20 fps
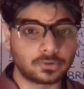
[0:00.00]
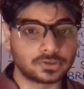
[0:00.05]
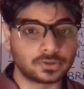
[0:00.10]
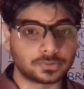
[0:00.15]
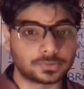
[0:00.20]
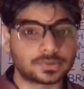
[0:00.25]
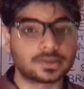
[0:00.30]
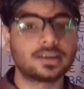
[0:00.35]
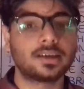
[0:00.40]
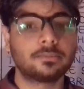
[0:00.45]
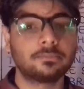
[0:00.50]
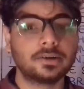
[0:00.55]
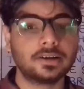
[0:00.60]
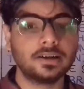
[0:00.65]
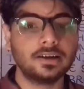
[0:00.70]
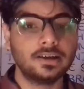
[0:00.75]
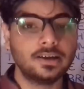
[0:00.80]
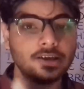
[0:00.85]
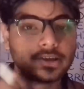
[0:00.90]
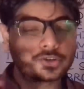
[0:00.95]
ribosomes.
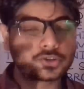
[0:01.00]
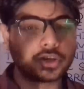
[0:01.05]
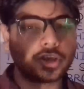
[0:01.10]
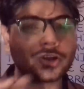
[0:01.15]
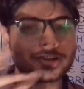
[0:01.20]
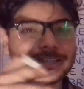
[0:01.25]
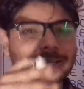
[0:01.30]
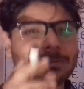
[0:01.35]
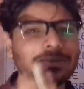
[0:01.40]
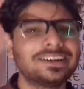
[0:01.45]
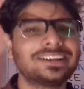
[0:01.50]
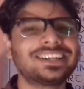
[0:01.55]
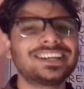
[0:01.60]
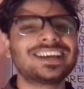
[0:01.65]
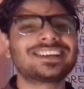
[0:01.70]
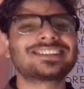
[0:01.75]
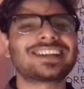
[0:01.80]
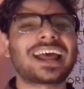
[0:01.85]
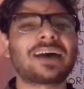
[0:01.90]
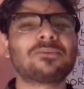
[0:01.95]
Remember? So your
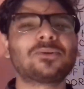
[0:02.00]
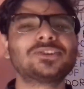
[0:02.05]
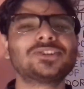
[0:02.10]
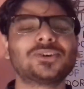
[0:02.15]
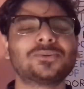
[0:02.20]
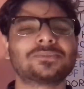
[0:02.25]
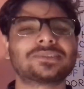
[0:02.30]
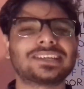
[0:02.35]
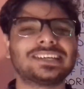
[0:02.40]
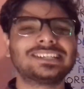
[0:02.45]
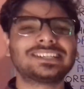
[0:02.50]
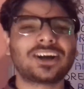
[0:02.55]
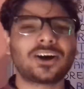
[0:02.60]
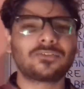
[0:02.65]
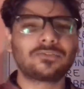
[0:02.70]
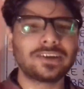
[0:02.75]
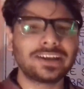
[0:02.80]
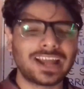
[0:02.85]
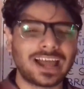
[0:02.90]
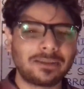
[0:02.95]
70S ribosomes is
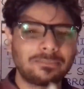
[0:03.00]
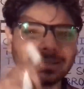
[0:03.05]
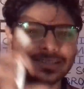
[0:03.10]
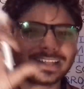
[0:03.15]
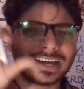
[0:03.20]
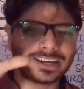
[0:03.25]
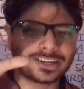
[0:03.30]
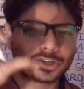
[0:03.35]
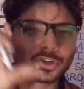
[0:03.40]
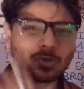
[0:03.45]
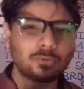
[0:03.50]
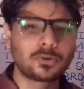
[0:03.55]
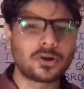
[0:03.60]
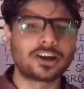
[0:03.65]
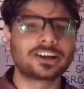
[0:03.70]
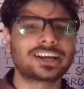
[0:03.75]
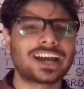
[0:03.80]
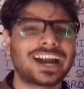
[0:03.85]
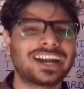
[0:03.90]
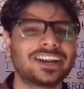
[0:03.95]
often having the two
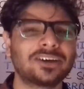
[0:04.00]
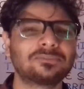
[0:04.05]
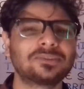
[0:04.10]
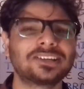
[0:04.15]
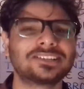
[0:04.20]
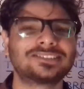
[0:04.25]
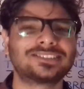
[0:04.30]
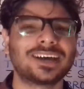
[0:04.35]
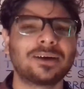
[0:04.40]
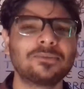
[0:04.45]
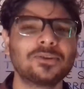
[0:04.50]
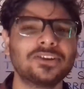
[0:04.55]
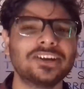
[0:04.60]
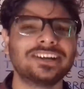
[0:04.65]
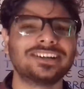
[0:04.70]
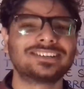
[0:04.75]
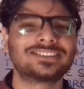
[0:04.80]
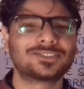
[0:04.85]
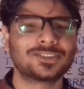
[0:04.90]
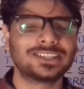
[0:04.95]
broad kind of the
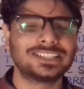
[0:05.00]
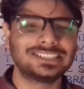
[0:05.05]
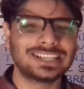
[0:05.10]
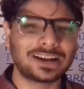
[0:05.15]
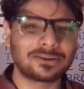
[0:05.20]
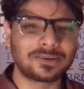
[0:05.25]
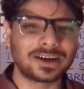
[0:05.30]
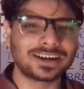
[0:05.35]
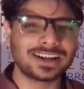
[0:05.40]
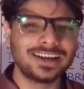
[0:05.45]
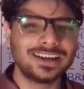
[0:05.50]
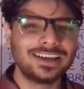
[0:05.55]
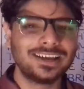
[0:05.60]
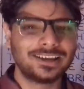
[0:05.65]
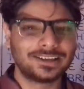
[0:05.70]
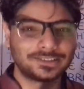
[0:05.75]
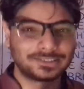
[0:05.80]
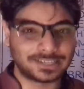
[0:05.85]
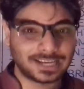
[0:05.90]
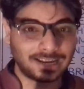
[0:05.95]
subunits. So these are
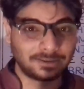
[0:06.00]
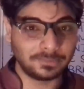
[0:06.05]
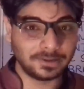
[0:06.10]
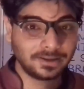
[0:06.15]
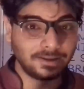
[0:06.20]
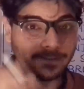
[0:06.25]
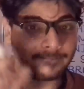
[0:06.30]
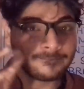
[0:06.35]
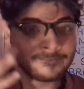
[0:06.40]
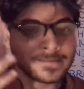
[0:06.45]
what? Tell me.